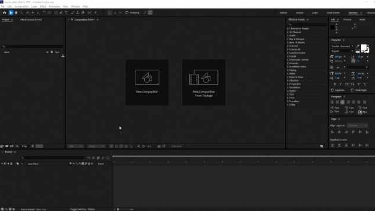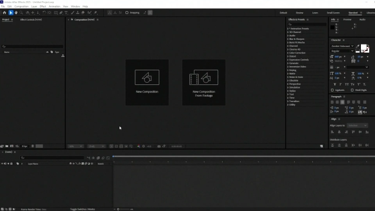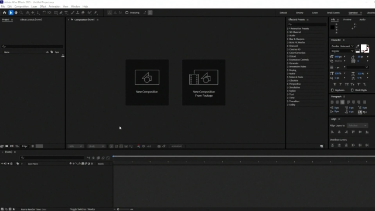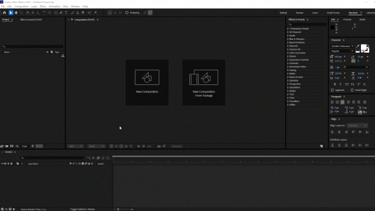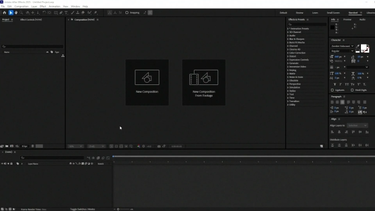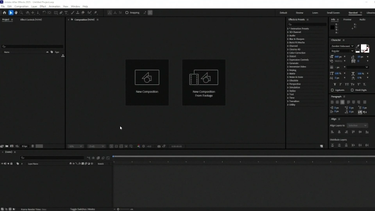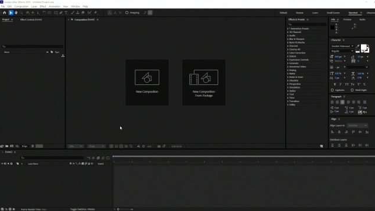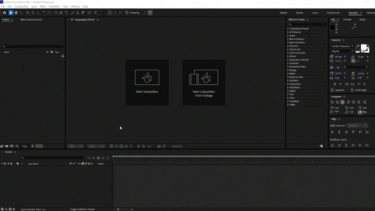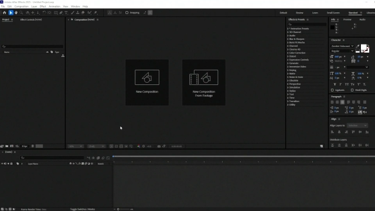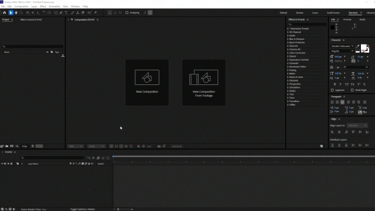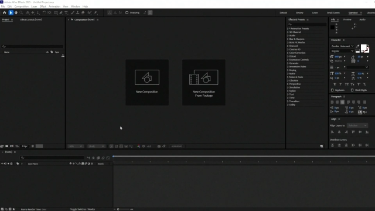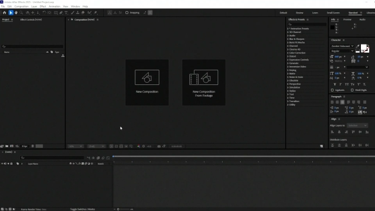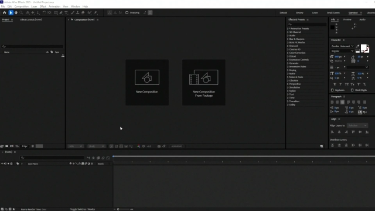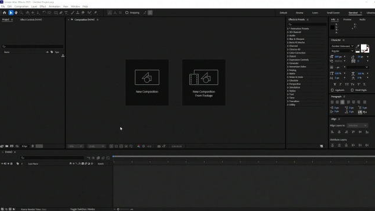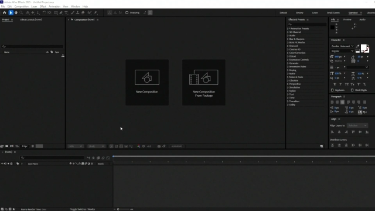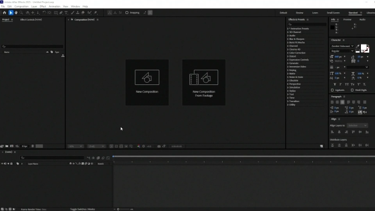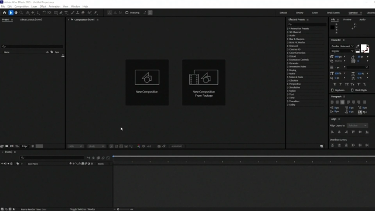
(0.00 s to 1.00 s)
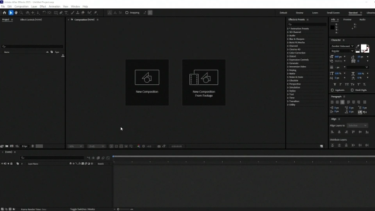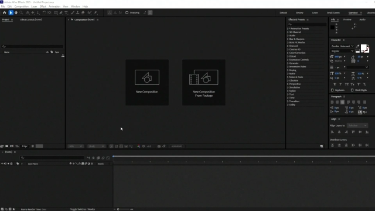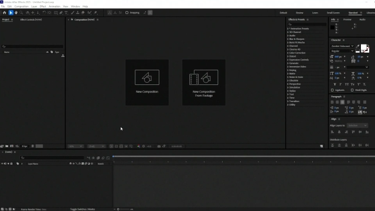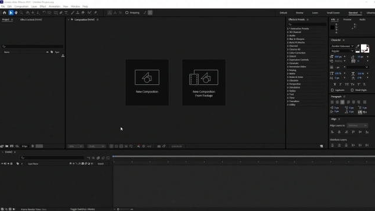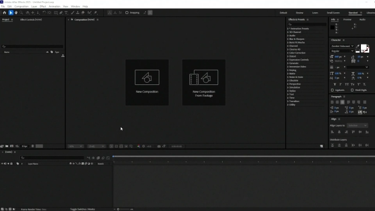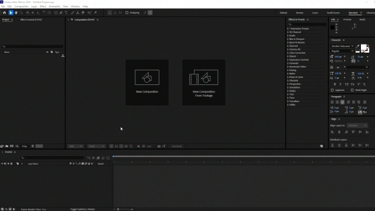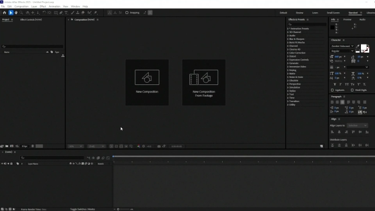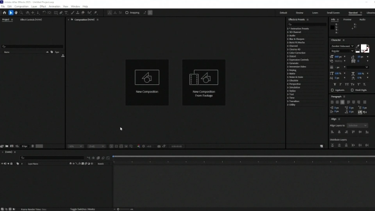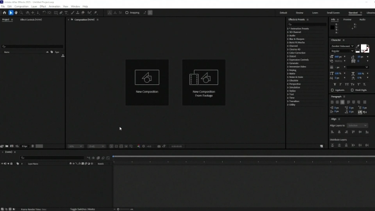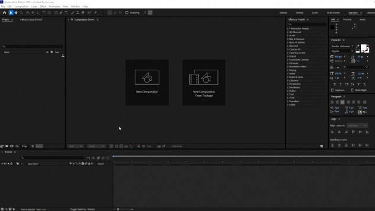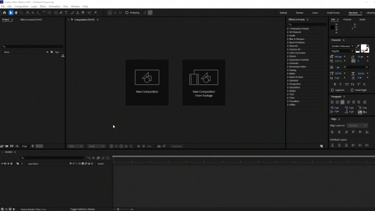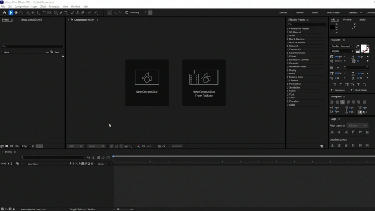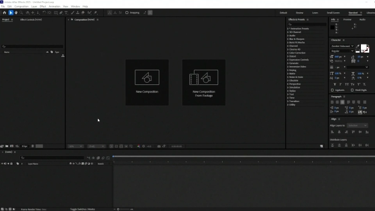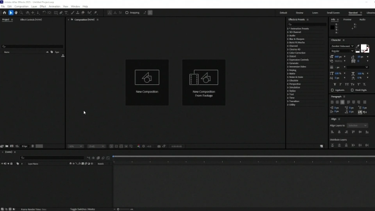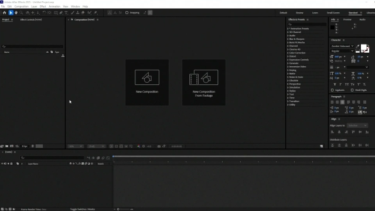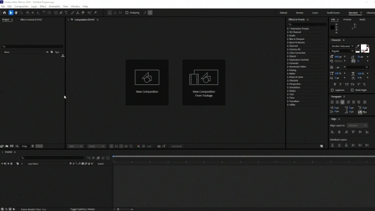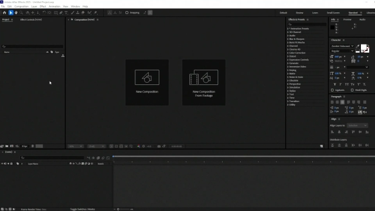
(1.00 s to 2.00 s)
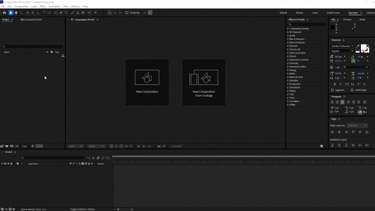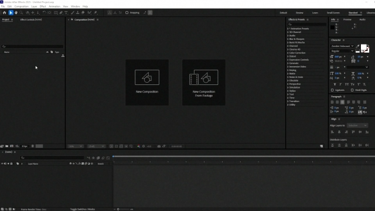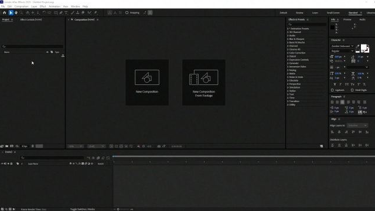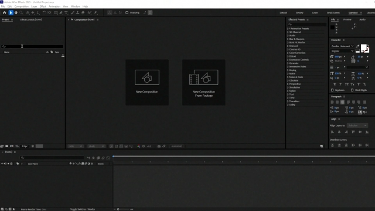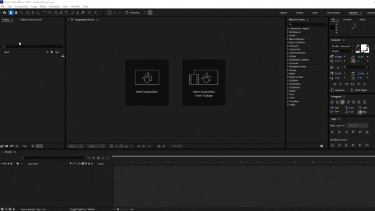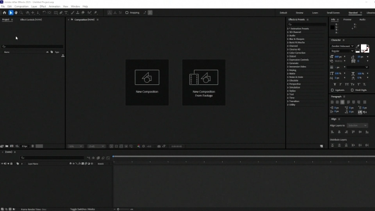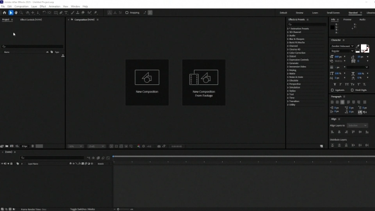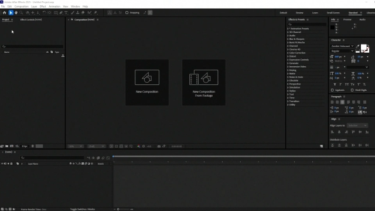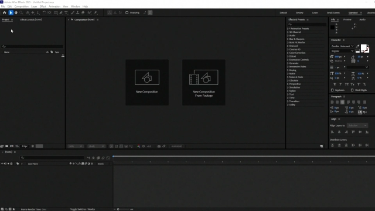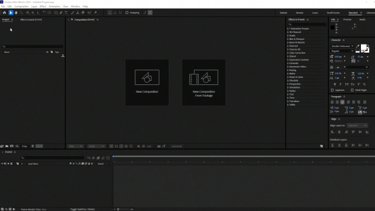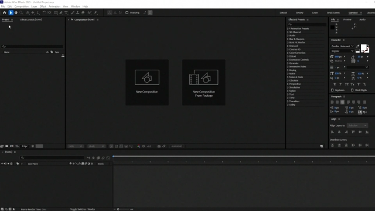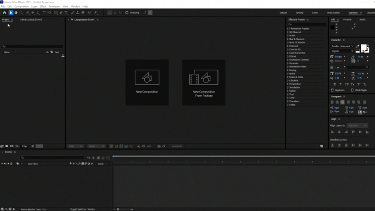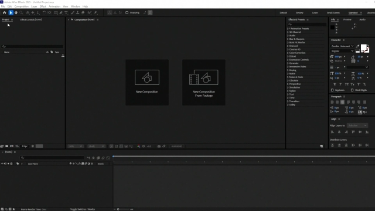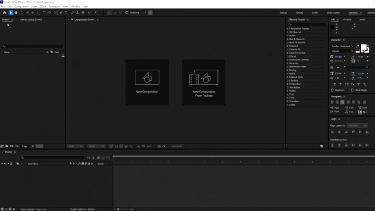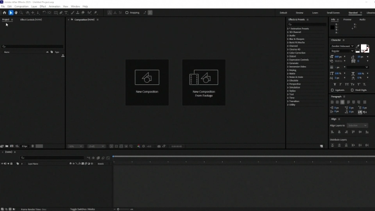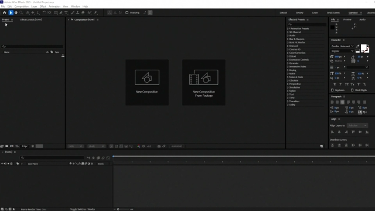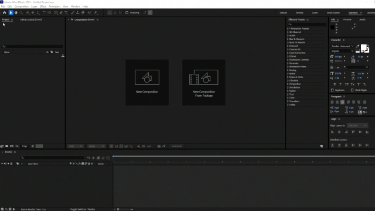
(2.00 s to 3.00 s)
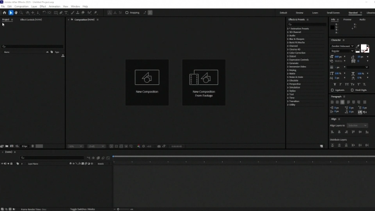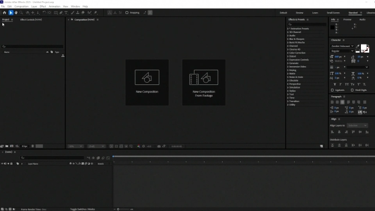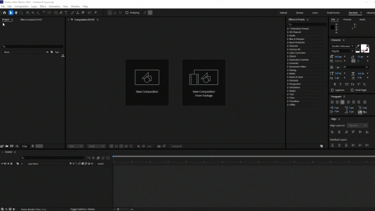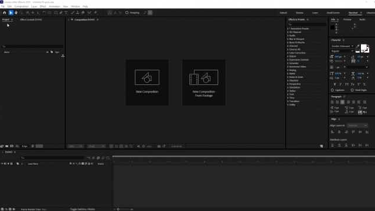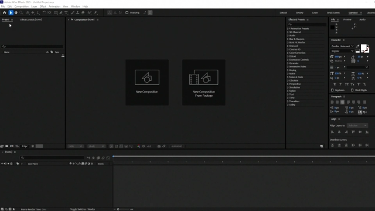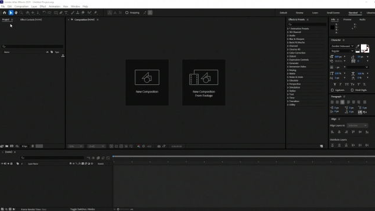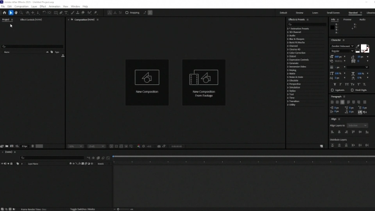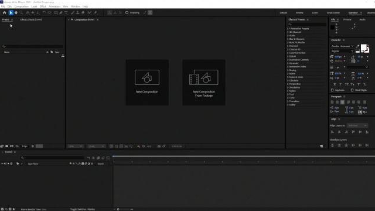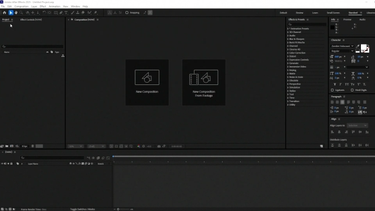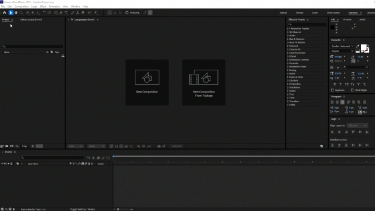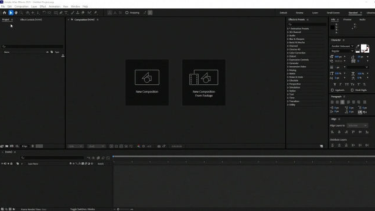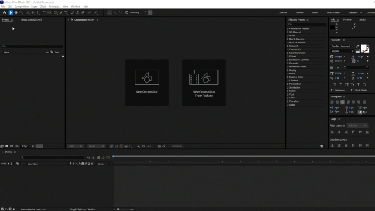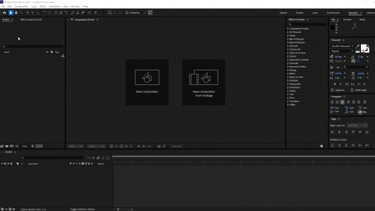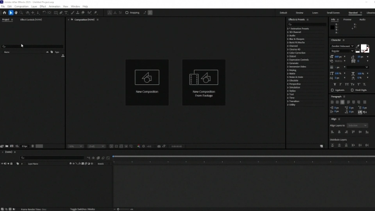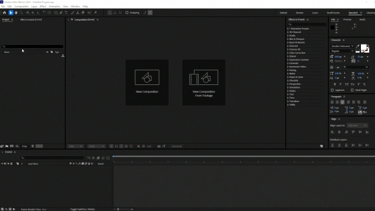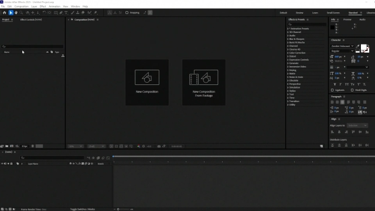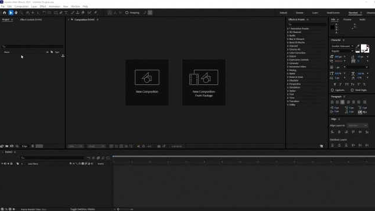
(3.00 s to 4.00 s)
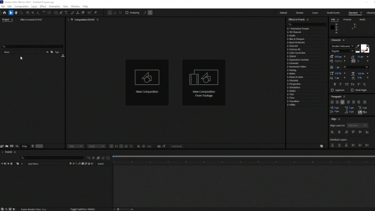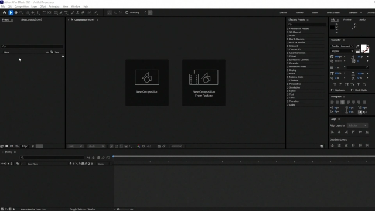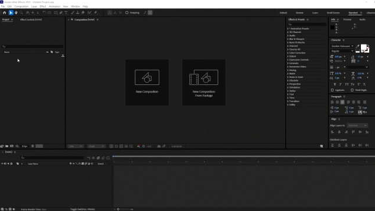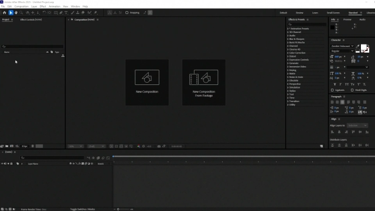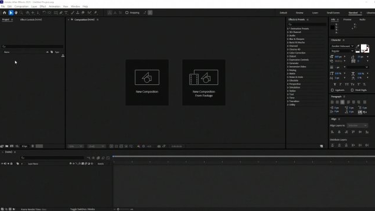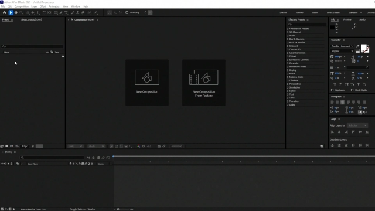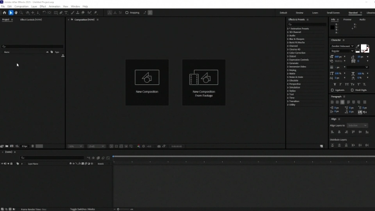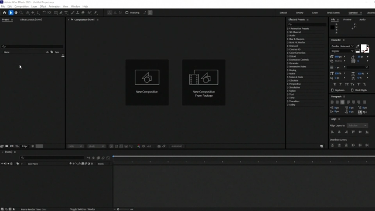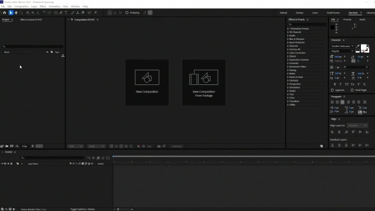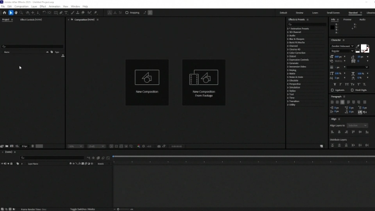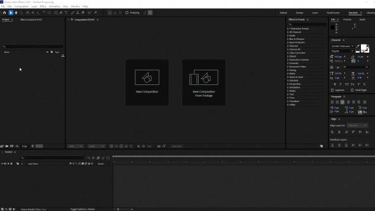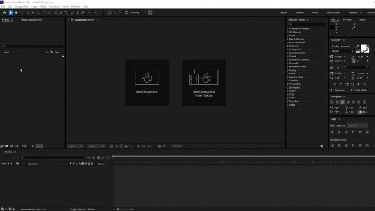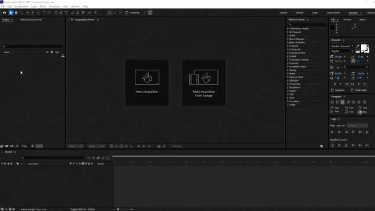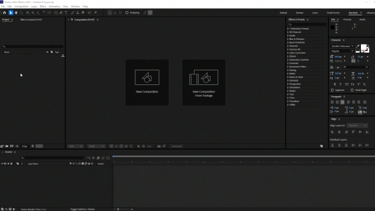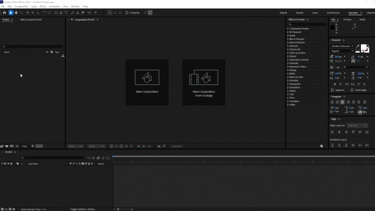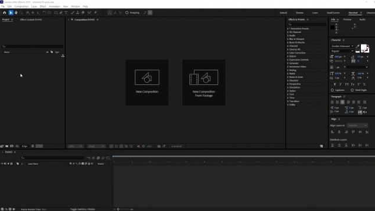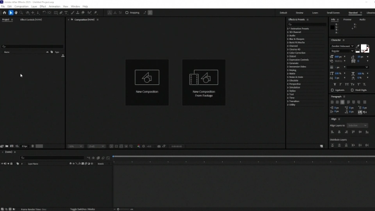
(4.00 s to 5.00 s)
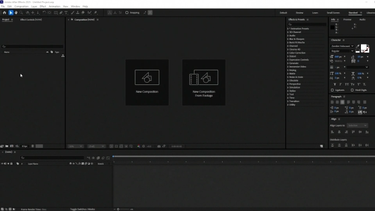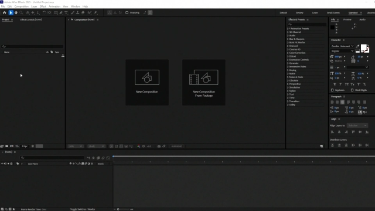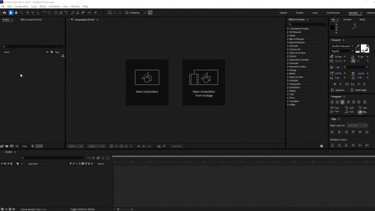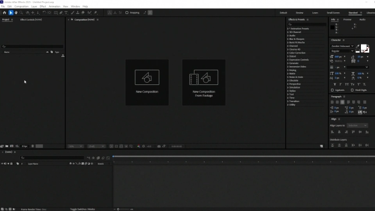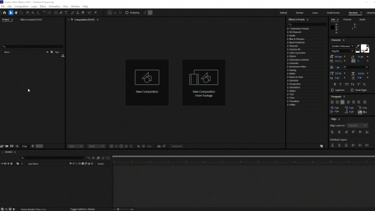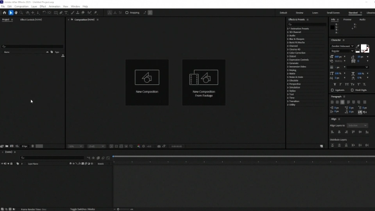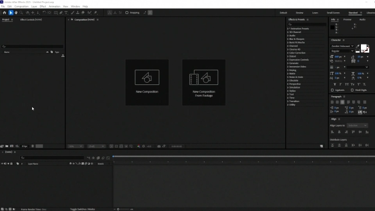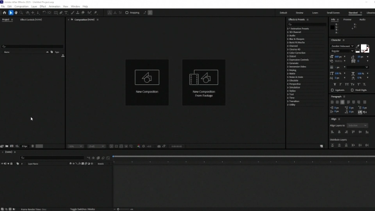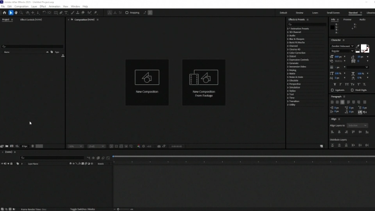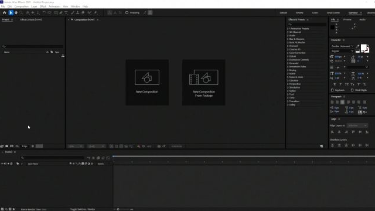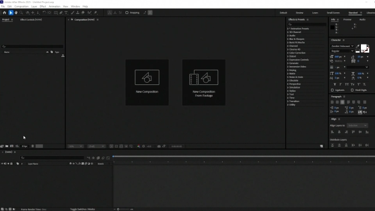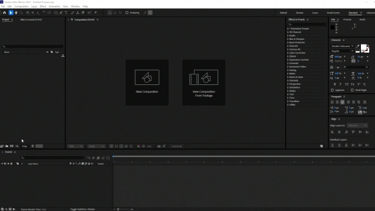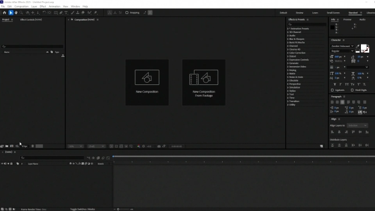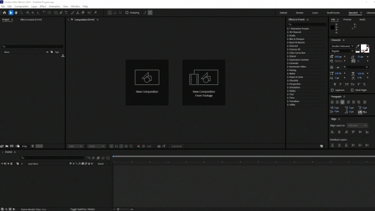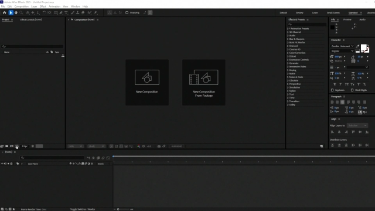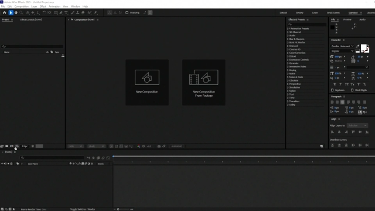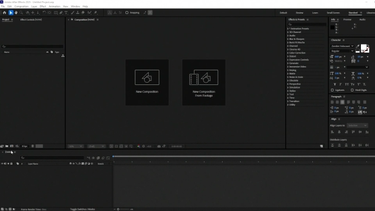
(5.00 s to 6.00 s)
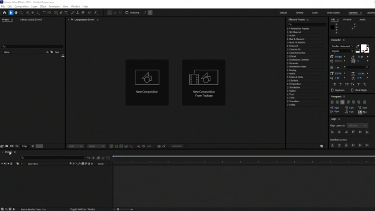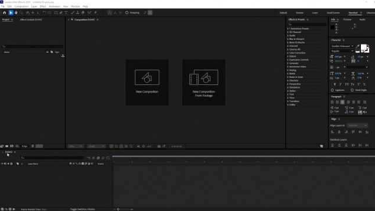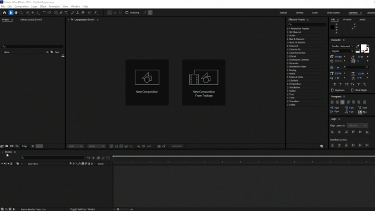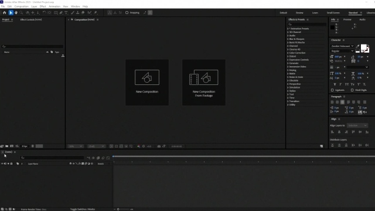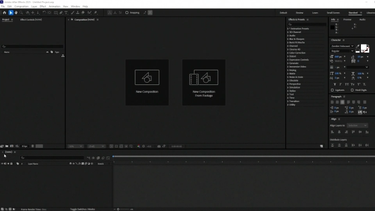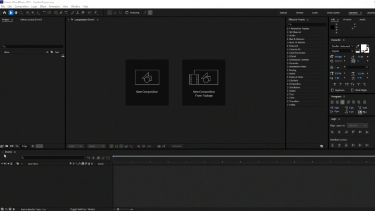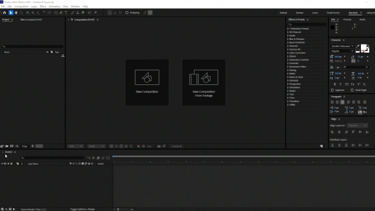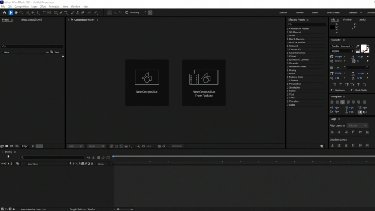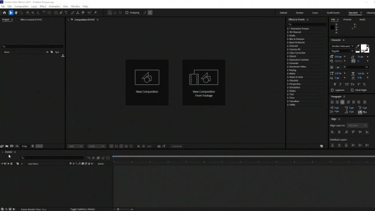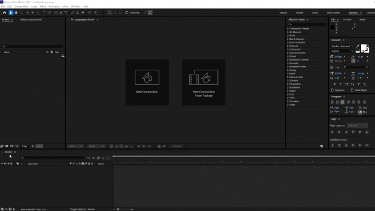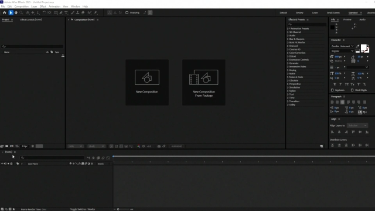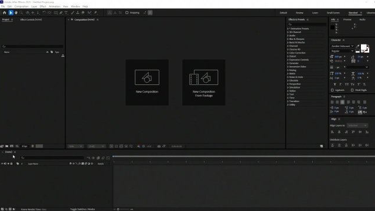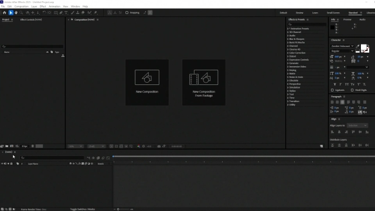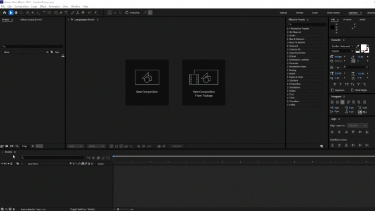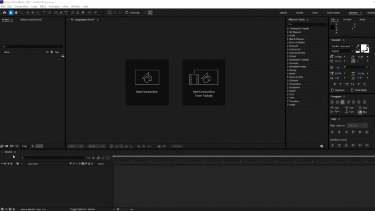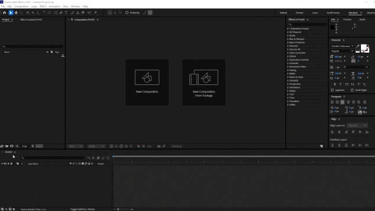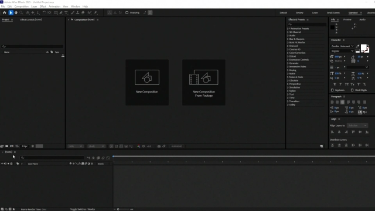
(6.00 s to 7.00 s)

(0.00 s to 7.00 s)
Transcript: (no speaker visible)